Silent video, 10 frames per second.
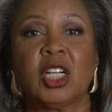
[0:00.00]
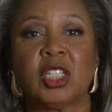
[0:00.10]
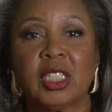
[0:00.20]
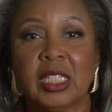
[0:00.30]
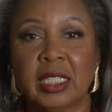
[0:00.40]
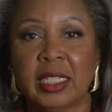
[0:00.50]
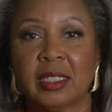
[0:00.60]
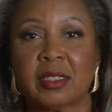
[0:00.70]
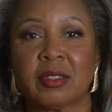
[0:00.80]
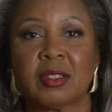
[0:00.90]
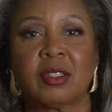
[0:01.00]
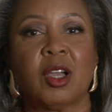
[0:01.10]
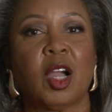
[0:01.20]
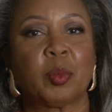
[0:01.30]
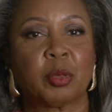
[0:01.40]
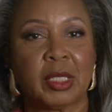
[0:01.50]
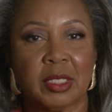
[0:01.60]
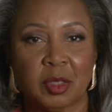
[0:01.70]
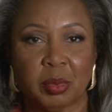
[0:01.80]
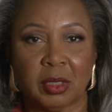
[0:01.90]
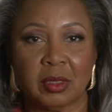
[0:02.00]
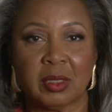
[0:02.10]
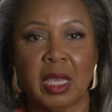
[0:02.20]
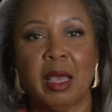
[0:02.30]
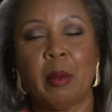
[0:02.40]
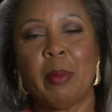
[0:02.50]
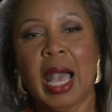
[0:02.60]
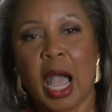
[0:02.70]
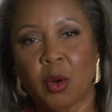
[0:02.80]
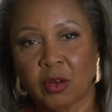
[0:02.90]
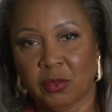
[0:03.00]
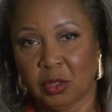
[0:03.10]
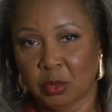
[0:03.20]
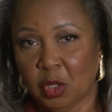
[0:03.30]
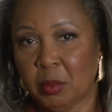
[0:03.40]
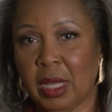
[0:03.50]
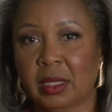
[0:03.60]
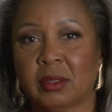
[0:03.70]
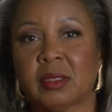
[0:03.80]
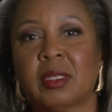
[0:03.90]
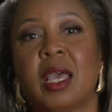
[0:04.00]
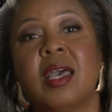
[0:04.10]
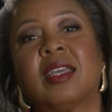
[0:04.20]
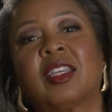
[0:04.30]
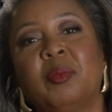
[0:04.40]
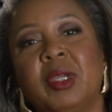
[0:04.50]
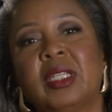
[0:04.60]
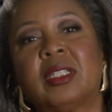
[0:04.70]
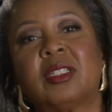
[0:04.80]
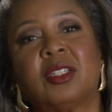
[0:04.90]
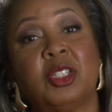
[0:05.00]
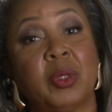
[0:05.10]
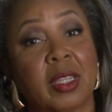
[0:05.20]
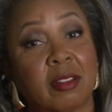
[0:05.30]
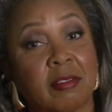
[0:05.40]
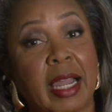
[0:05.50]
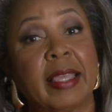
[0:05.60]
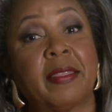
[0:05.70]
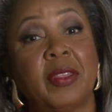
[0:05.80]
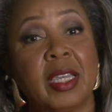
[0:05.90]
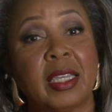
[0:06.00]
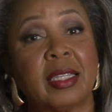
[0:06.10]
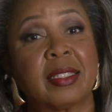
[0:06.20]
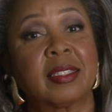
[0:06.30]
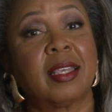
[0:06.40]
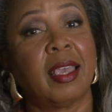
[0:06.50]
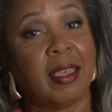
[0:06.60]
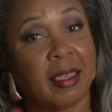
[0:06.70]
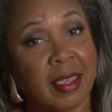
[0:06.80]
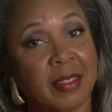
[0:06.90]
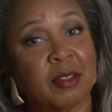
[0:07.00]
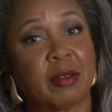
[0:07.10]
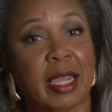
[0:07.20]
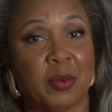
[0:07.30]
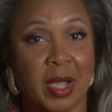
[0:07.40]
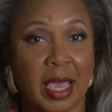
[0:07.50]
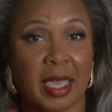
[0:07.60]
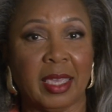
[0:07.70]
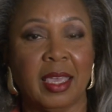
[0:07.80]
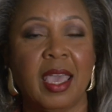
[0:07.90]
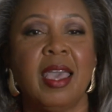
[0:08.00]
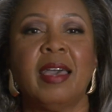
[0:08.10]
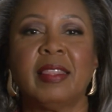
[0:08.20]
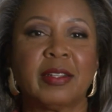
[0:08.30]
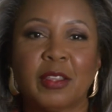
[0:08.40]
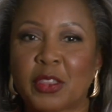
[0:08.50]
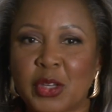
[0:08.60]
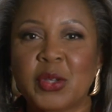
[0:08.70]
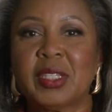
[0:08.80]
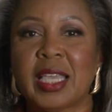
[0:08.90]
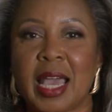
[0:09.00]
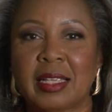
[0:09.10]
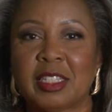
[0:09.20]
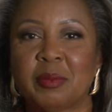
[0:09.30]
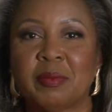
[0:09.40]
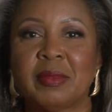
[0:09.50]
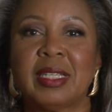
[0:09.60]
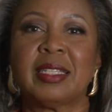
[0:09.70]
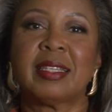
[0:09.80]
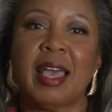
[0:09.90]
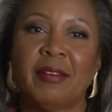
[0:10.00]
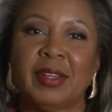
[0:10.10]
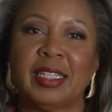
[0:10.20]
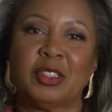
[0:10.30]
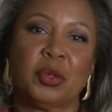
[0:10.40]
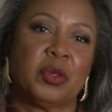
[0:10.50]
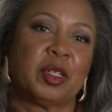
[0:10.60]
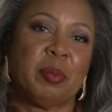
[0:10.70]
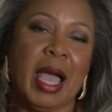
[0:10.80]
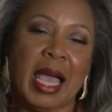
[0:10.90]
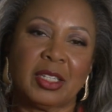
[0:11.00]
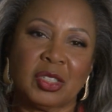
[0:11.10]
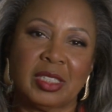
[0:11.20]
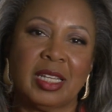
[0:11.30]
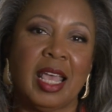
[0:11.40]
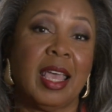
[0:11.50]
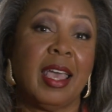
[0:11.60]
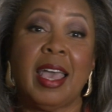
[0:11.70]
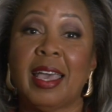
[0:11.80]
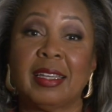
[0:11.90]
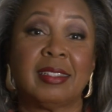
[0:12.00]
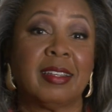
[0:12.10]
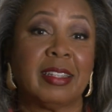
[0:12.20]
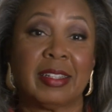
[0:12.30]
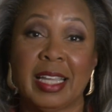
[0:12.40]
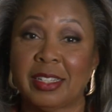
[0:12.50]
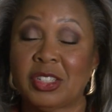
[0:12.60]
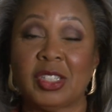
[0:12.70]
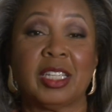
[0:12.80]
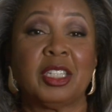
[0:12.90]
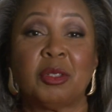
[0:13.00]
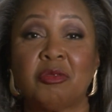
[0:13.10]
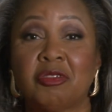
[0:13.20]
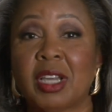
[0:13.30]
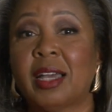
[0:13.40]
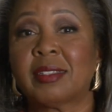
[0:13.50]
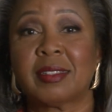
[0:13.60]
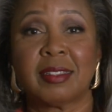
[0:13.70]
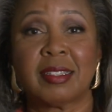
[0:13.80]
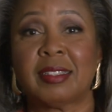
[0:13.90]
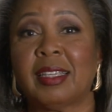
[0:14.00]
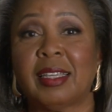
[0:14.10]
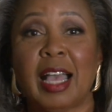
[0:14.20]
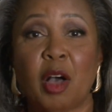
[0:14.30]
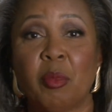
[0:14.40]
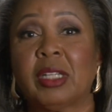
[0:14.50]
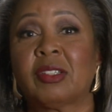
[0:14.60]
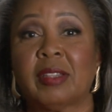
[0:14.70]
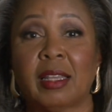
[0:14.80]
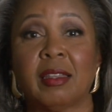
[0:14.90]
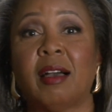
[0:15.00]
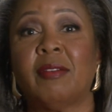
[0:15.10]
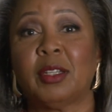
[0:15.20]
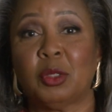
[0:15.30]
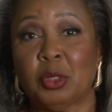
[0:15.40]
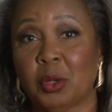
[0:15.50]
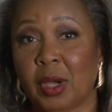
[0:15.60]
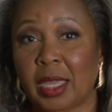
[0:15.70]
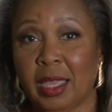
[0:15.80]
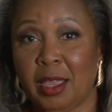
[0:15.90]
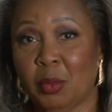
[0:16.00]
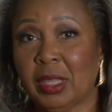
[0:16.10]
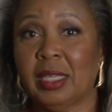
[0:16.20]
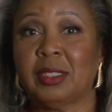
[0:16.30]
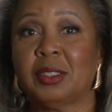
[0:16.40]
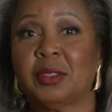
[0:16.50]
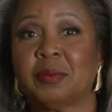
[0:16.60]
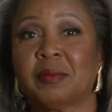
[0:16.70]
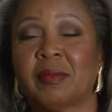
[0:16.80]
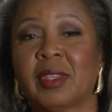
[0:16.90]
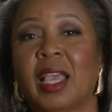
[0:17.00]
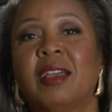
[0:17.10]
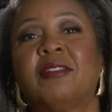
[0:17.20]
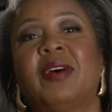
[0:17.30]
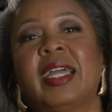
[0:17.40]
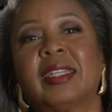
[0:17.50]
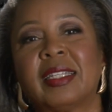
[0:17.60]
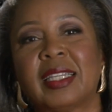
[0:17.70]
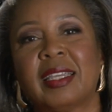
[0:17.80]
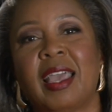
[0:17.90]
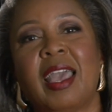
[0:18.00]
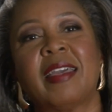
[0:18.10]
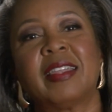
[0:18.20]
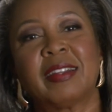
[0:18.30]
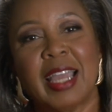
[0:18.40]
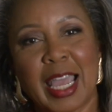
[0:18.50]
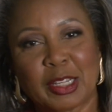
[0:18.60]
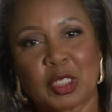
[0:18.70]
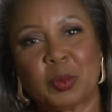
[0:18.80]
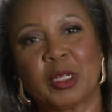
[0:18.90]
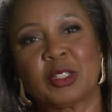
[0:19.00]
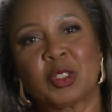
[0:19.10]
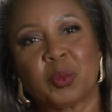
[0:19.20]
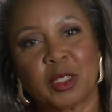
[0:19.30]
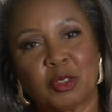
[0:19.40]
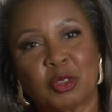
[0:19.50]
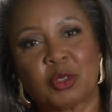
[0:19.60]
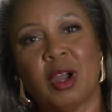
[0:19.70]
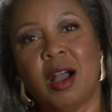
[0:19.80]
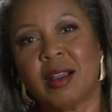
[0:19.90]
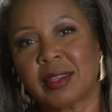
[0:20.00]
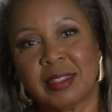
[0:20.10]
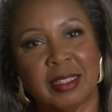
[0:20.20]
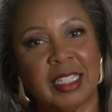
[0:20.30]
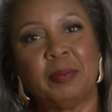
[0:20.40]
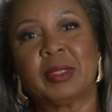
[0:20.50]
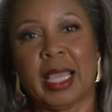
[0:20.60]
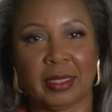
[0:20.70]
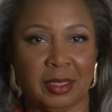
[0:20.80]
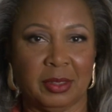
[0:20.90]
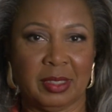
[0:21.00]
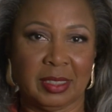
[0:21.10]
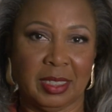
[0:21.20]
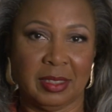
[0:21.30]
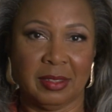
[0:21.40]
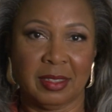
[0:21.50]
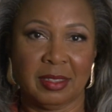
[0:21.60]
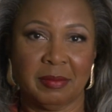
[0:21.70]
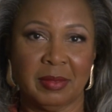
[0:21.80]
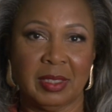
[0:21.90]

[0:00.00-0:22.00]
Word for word: Good leaders are principled, powerful role models, committed to doing the right things in the right way, and their enthusiasm is evidenced through their passion and their energy. You just see how much they love and enjoy what they do. Finally, they're experts with strong, deep technical skills.